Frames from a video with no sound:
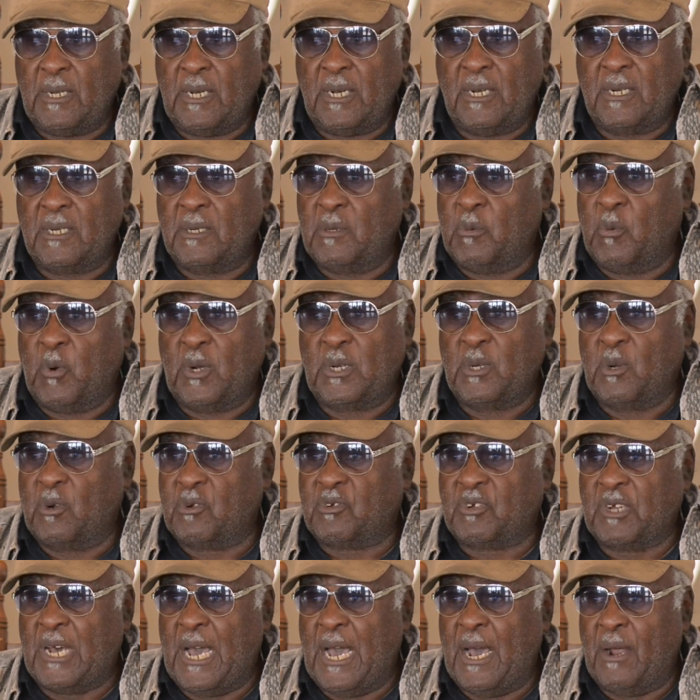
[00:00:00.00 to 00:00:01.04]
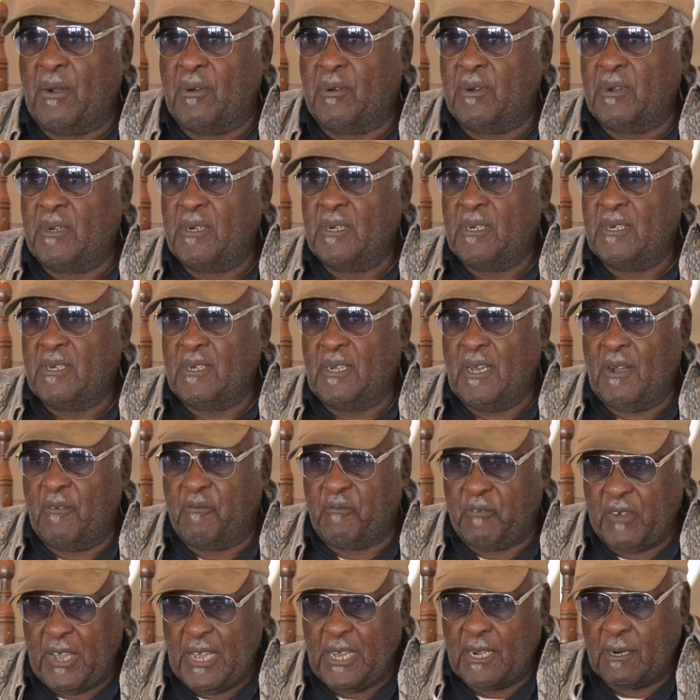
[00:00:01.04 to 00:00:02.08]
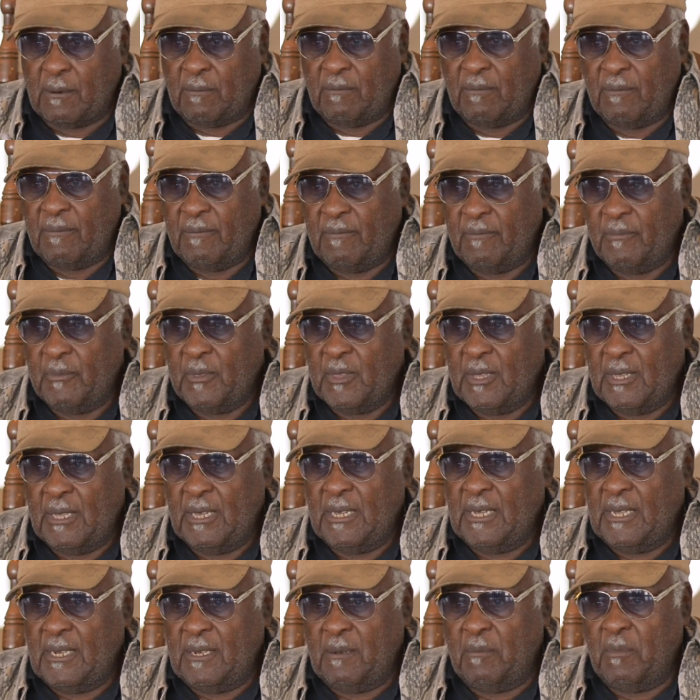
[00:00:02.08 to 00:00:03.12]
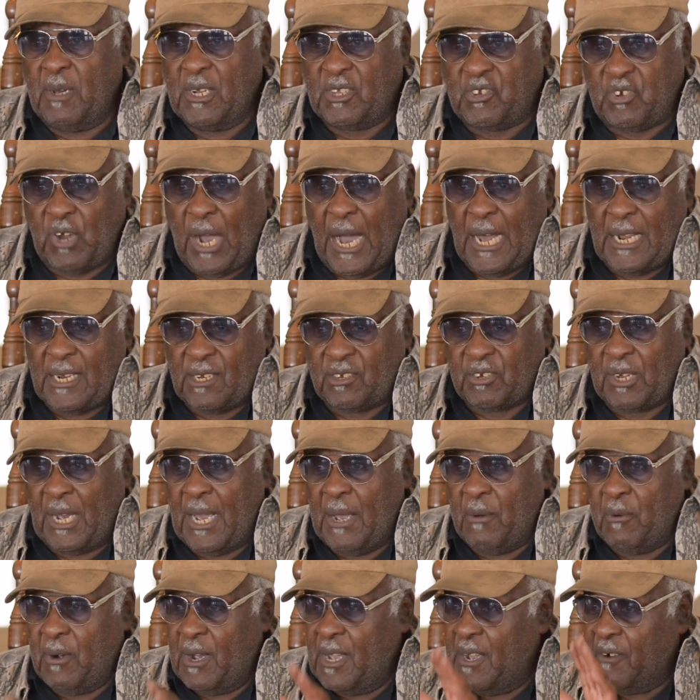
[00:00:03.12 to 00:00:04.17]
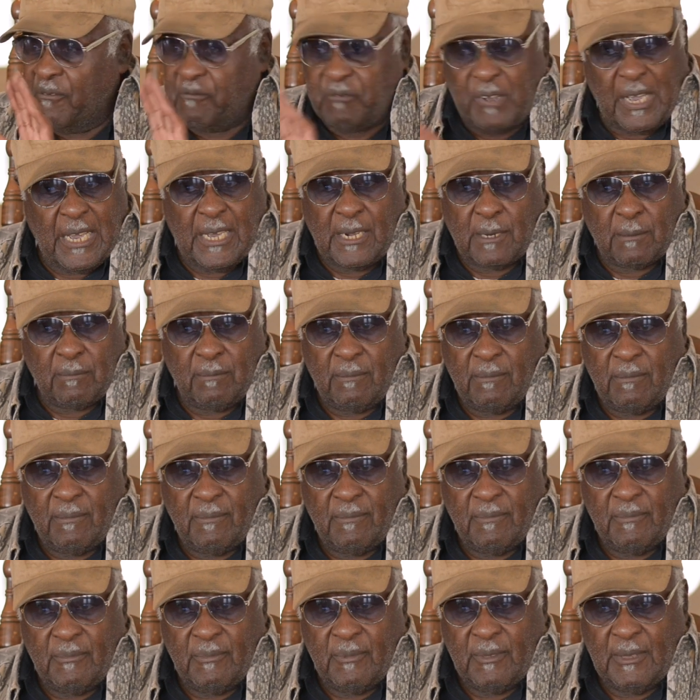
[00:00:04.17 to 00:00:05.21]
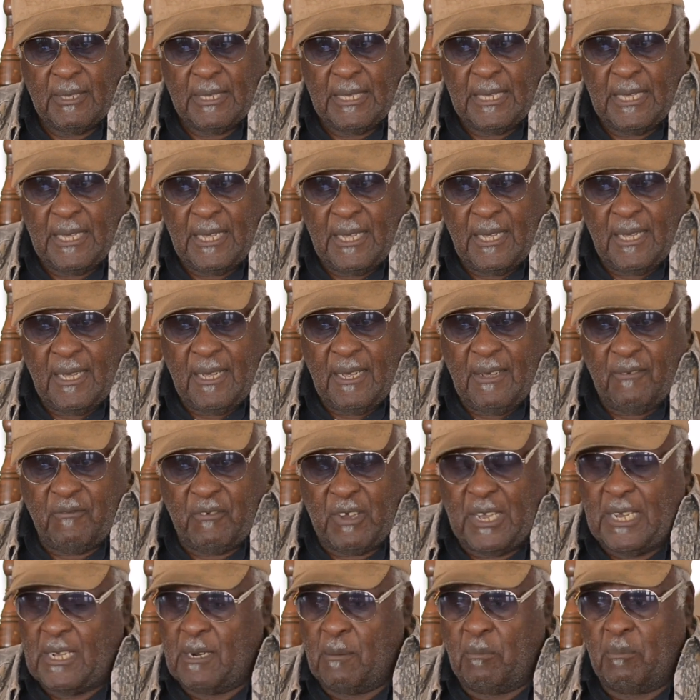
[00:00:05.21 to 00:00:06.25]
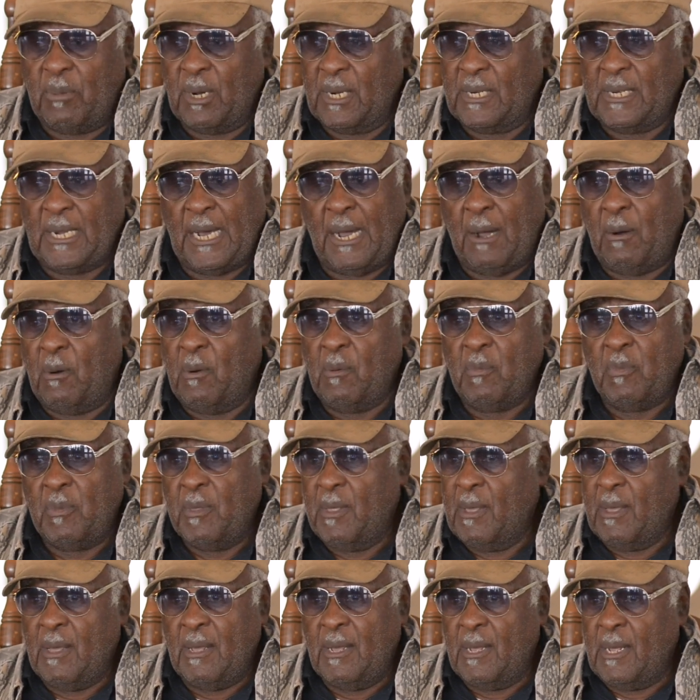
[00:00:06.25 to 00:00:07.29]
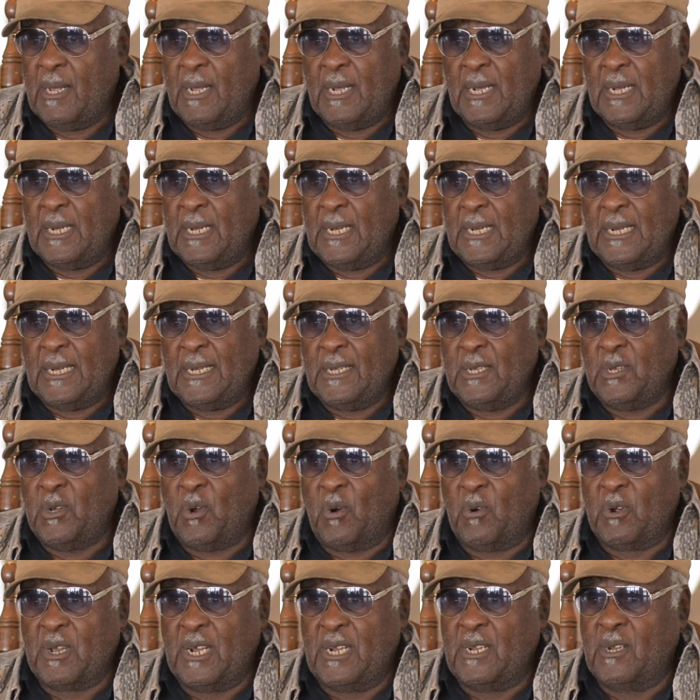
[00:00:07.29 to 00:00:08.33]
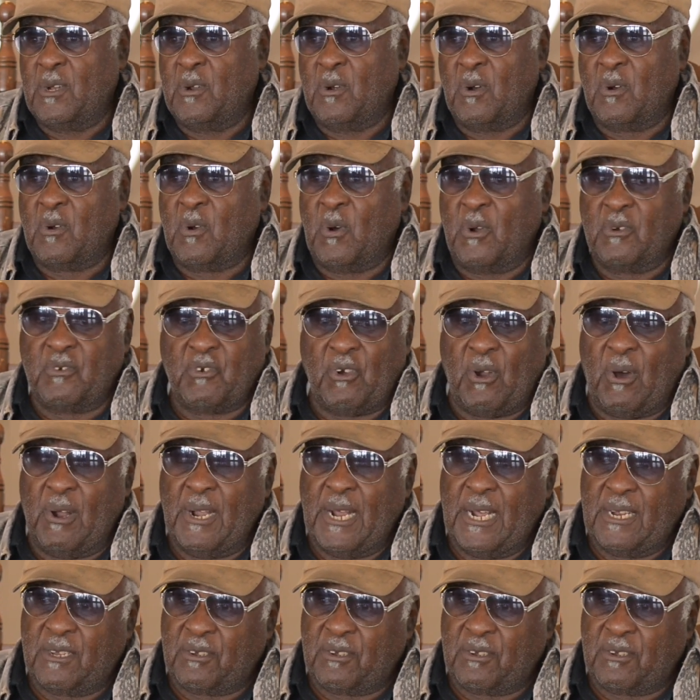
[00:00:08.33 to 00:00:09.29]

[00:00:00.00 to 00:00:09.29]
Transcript: Then there wasn't no salary. They'll feed them. My Charlie same way. He'll feed them. Feed them, but now you don't go draw that